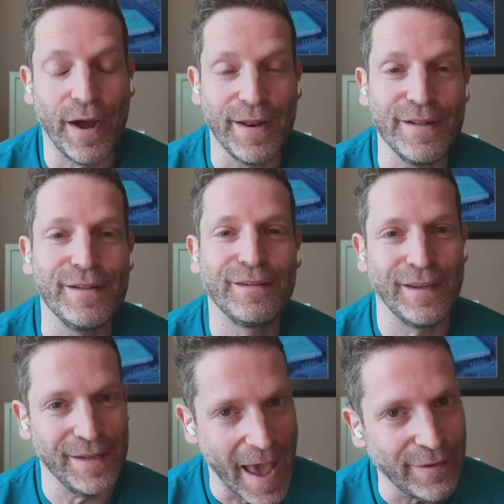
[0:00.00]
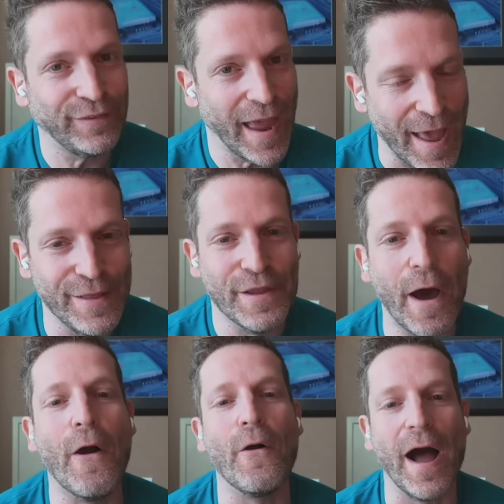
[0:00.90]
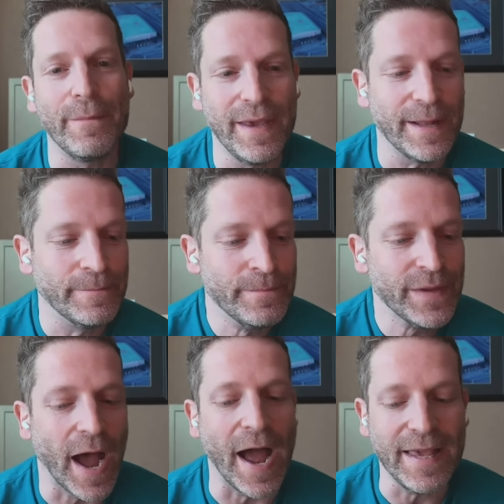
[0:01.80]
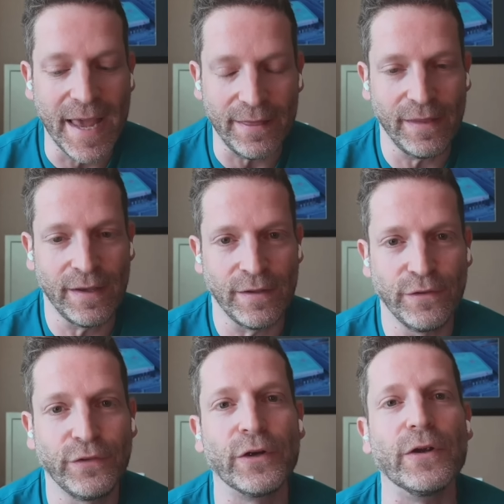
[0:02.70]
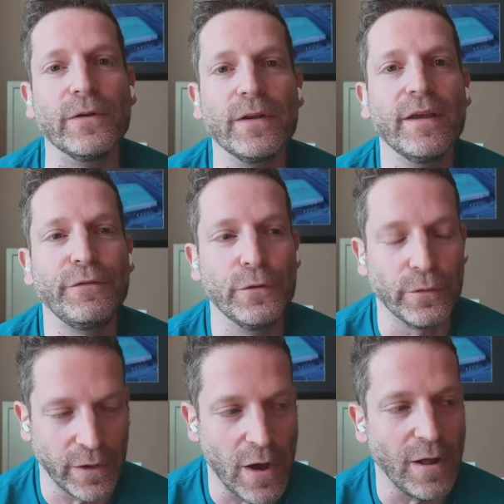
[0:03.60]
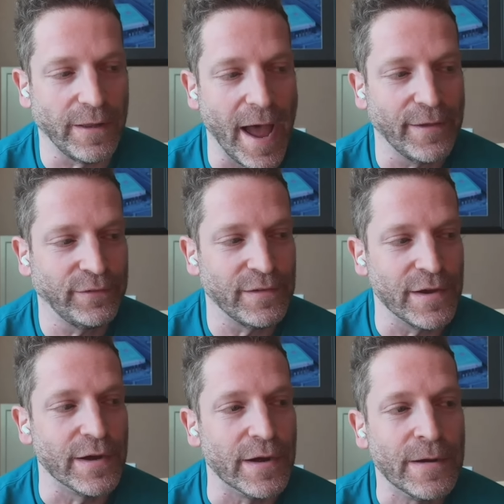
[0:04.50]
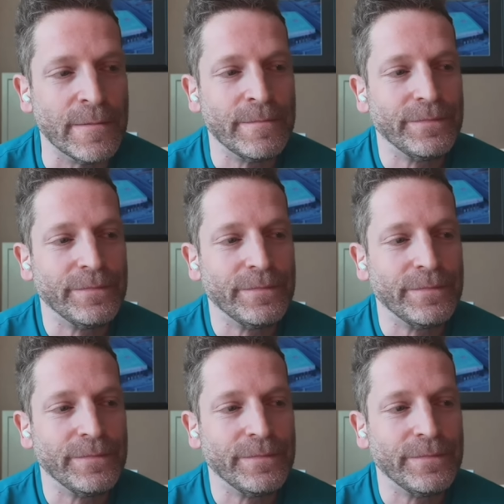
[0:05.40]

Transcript: but yes and no. I mean, I get the concern. If you recall last year,